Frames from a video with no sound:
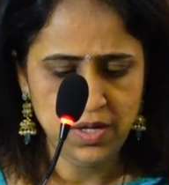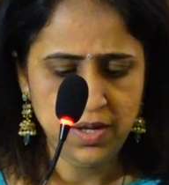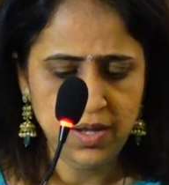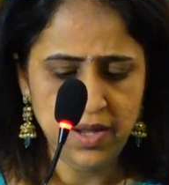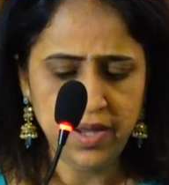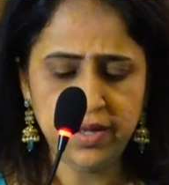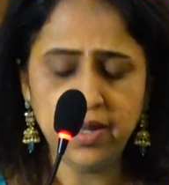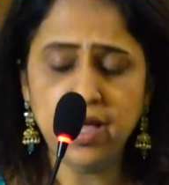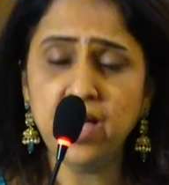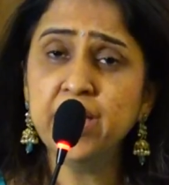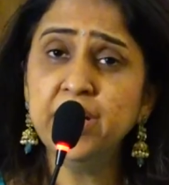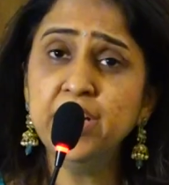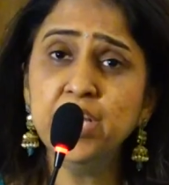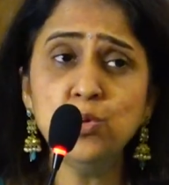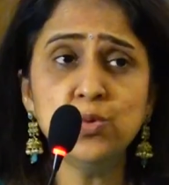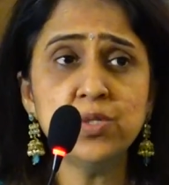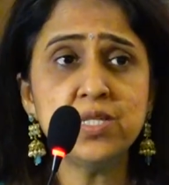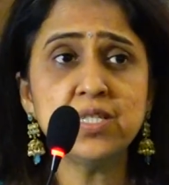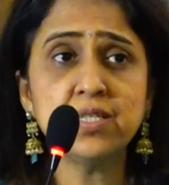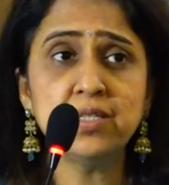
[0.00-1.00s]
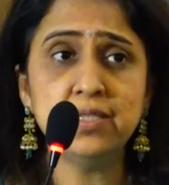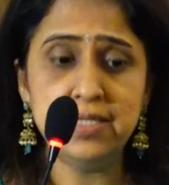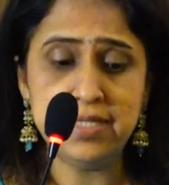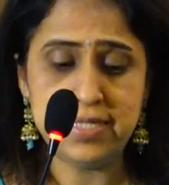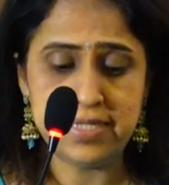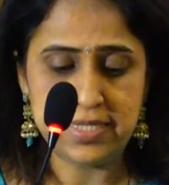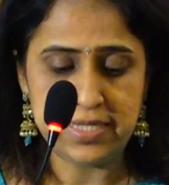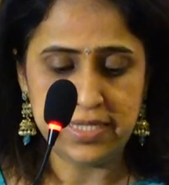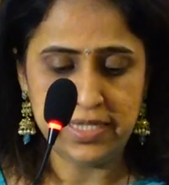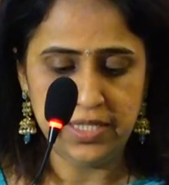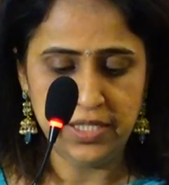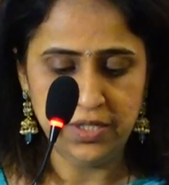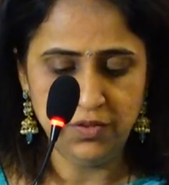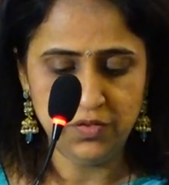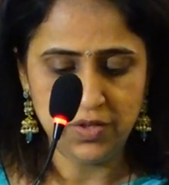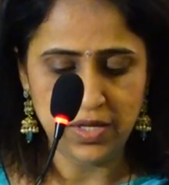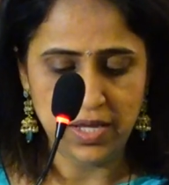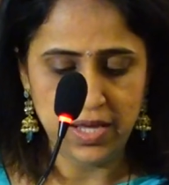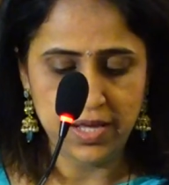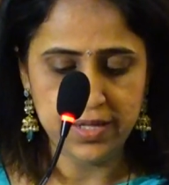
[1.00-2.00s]
An idea was conceived
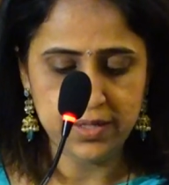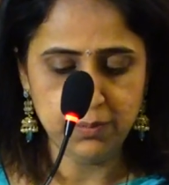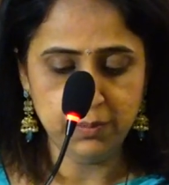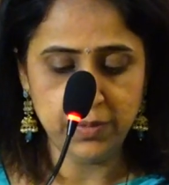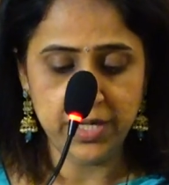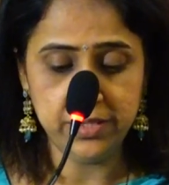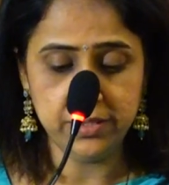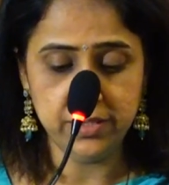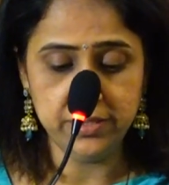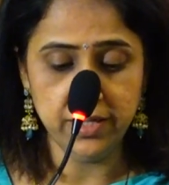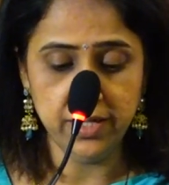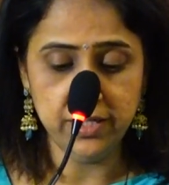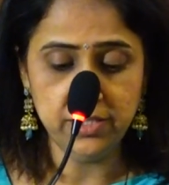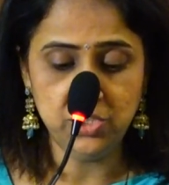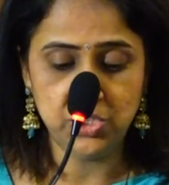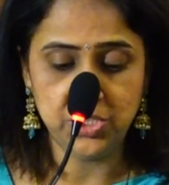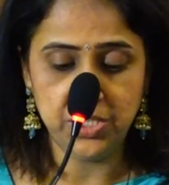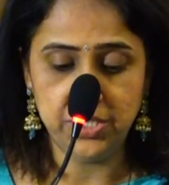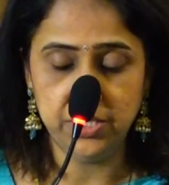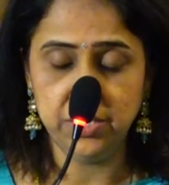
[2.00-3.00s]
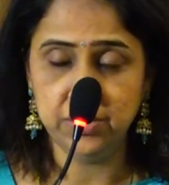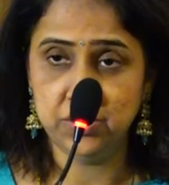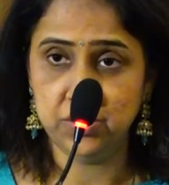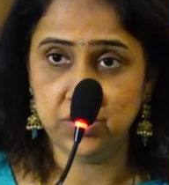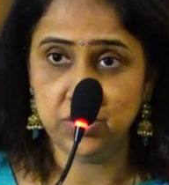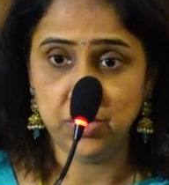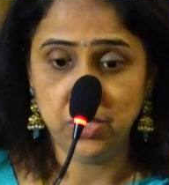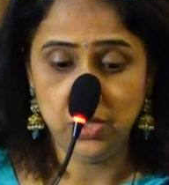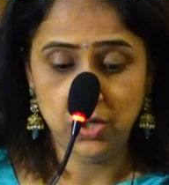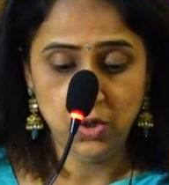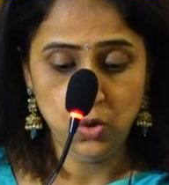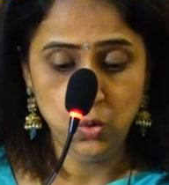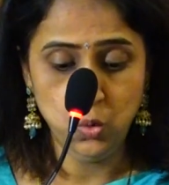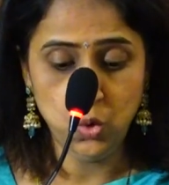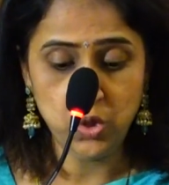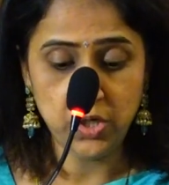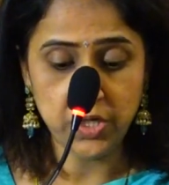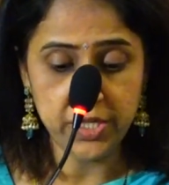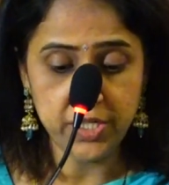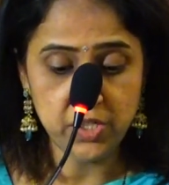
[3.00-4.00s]
by the young genius who
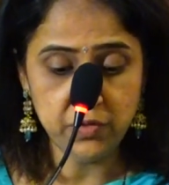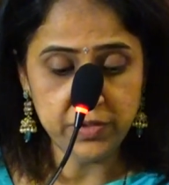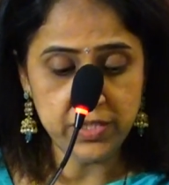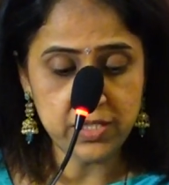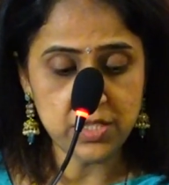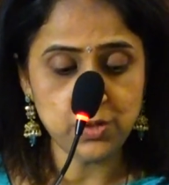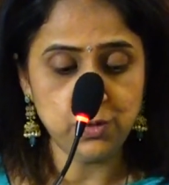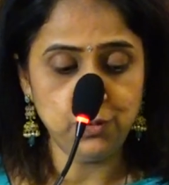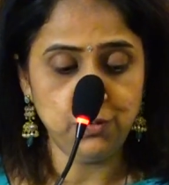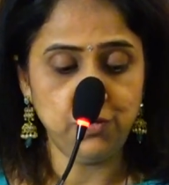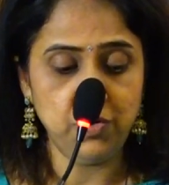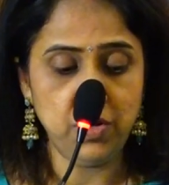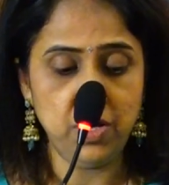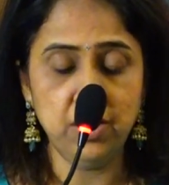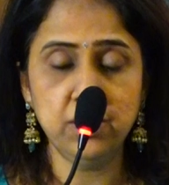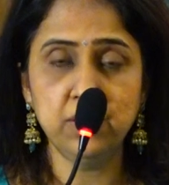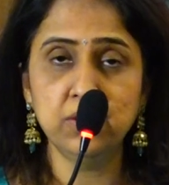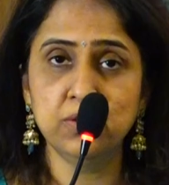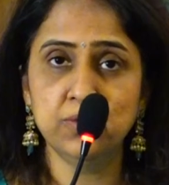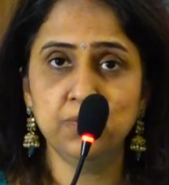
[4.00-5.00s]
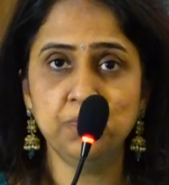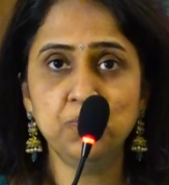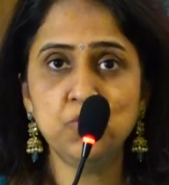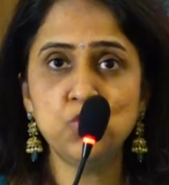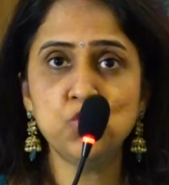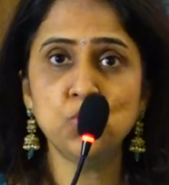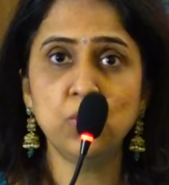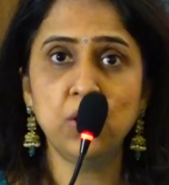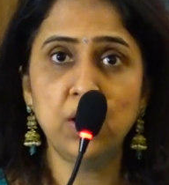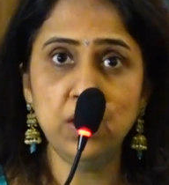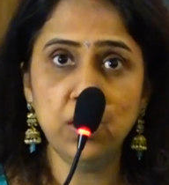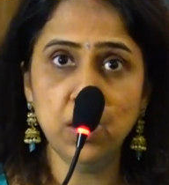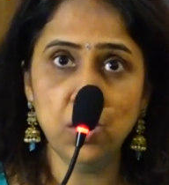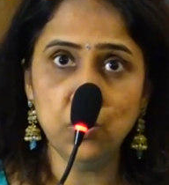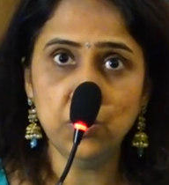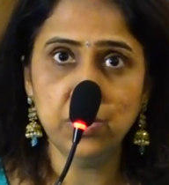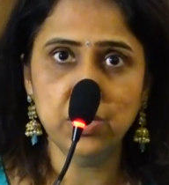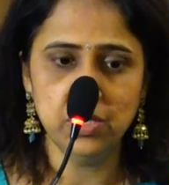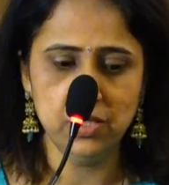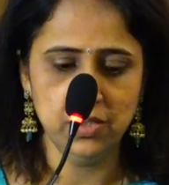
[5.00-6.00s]
convinced her father to allow
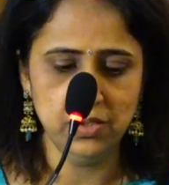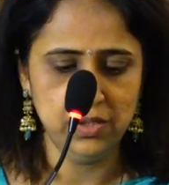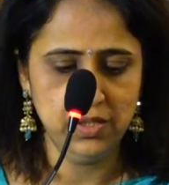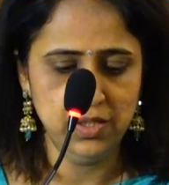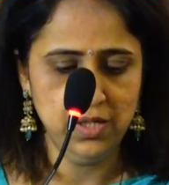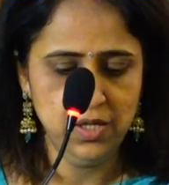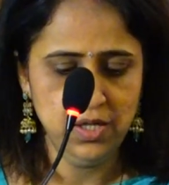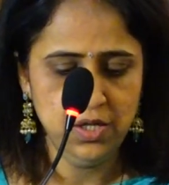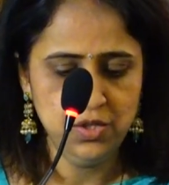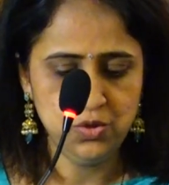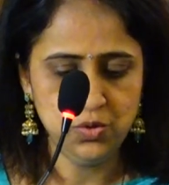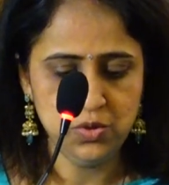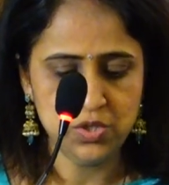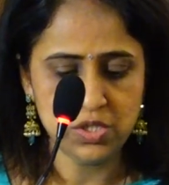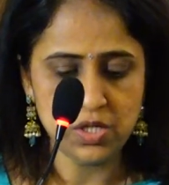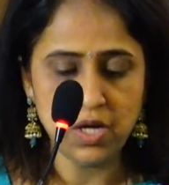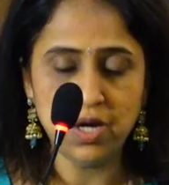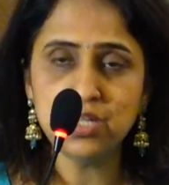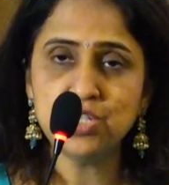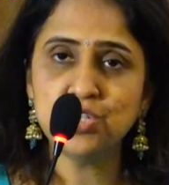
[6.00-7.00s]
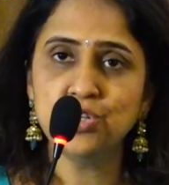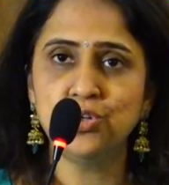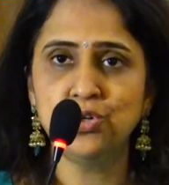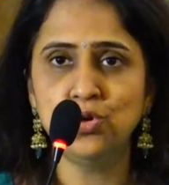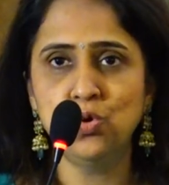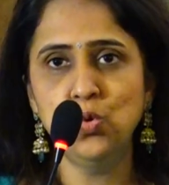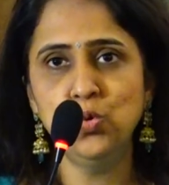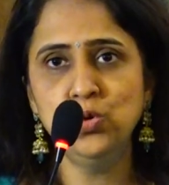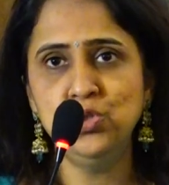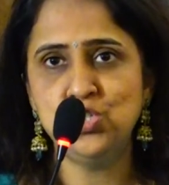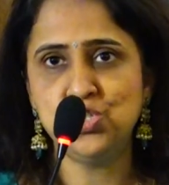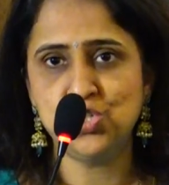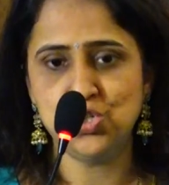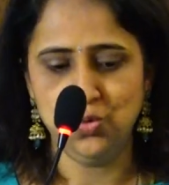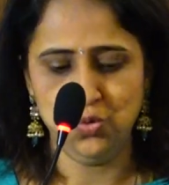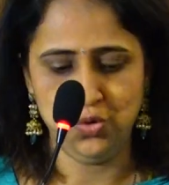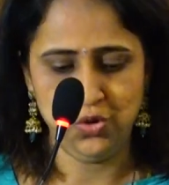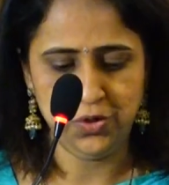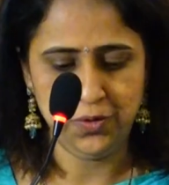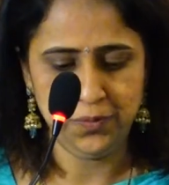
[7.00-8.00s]
her to start her own
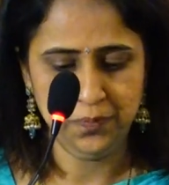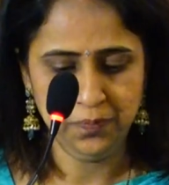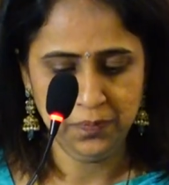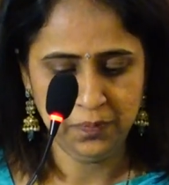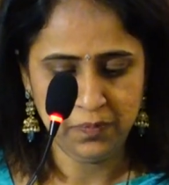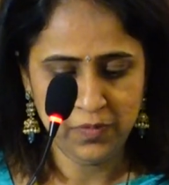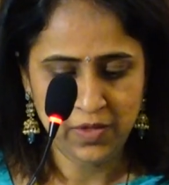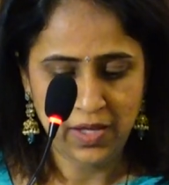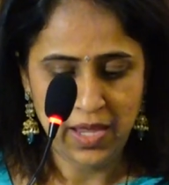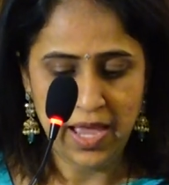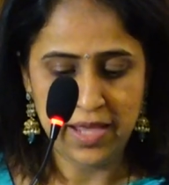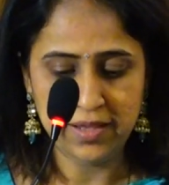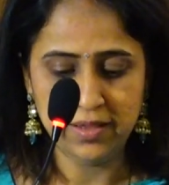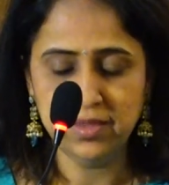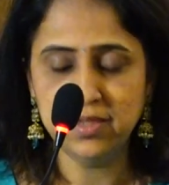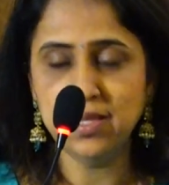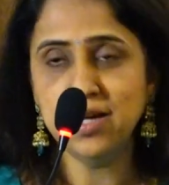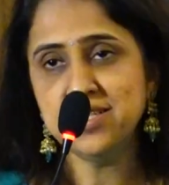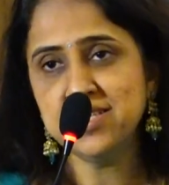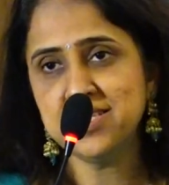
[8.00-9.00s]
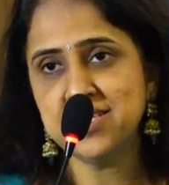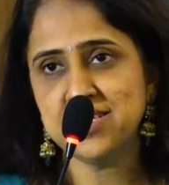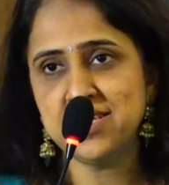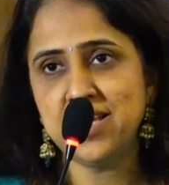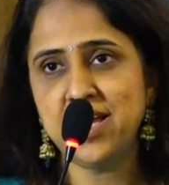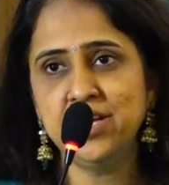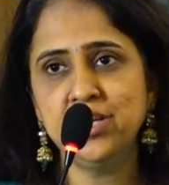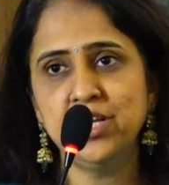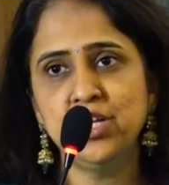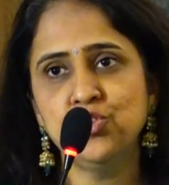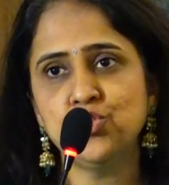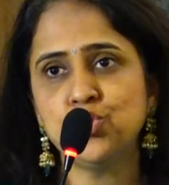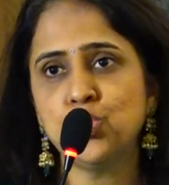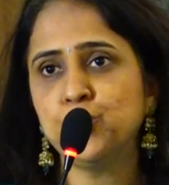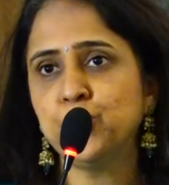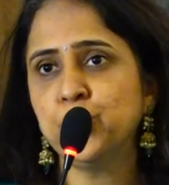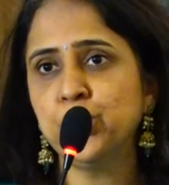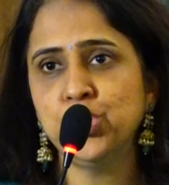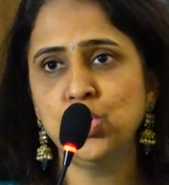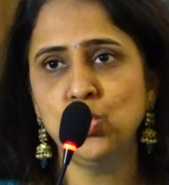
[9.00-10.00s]
store. And thus an
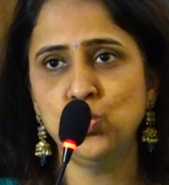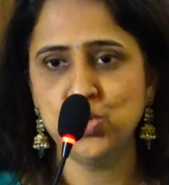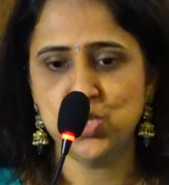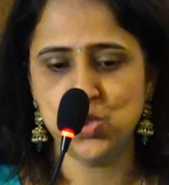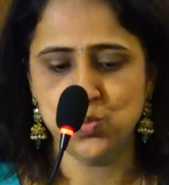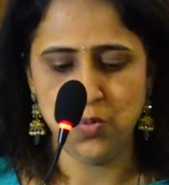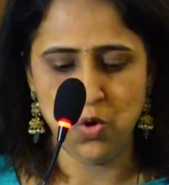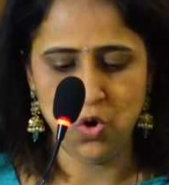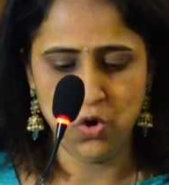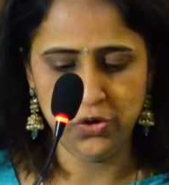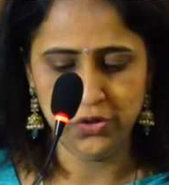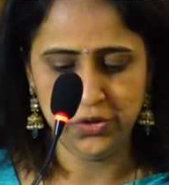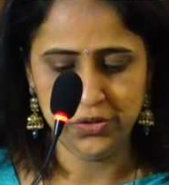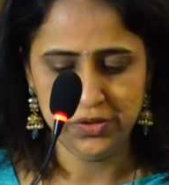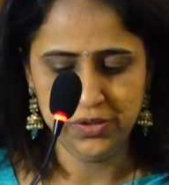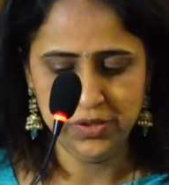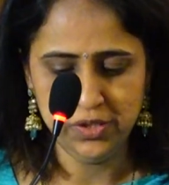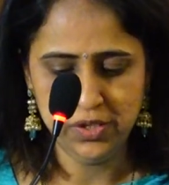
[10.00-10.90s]
entrepreneur was born.